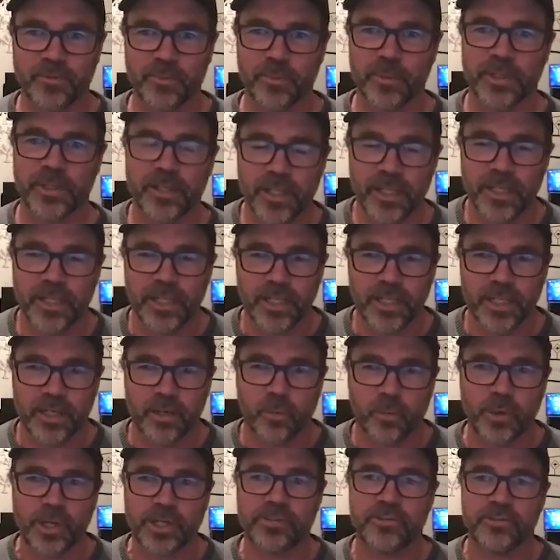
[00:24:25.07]
But
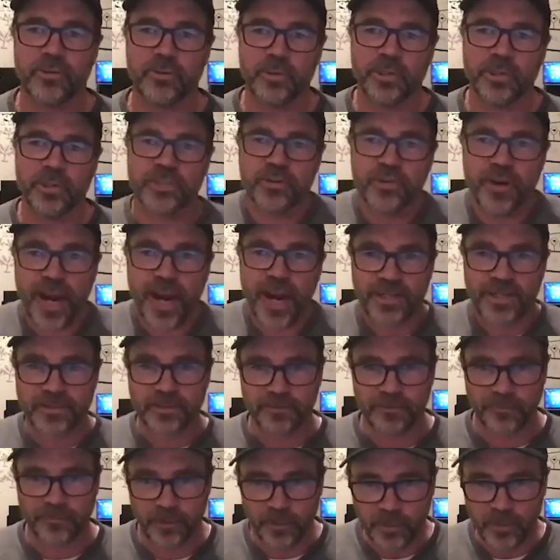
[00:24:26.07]
we do attract a
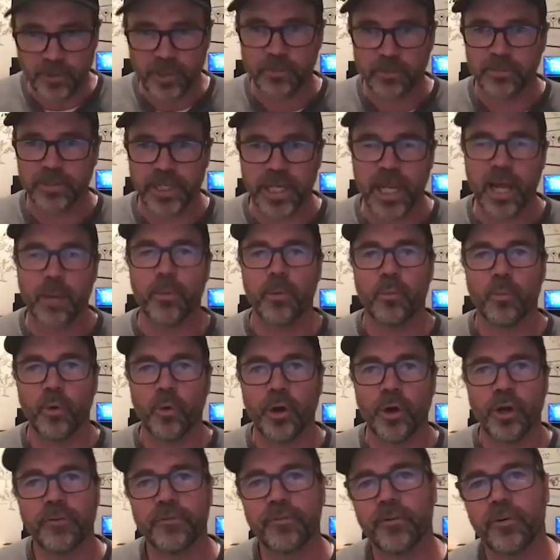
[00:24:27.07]
few of them to come and
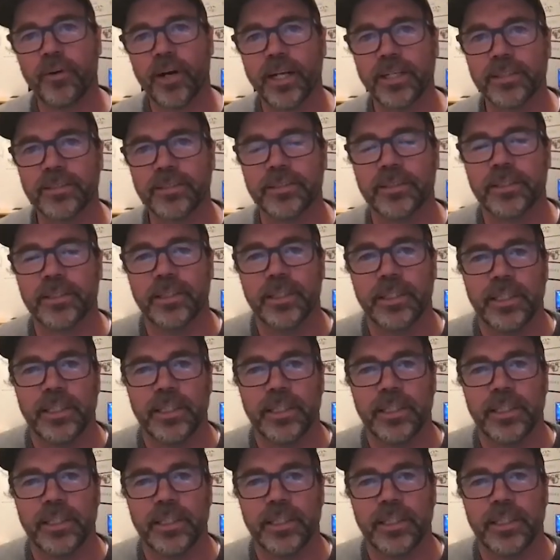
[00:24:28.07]
work for us.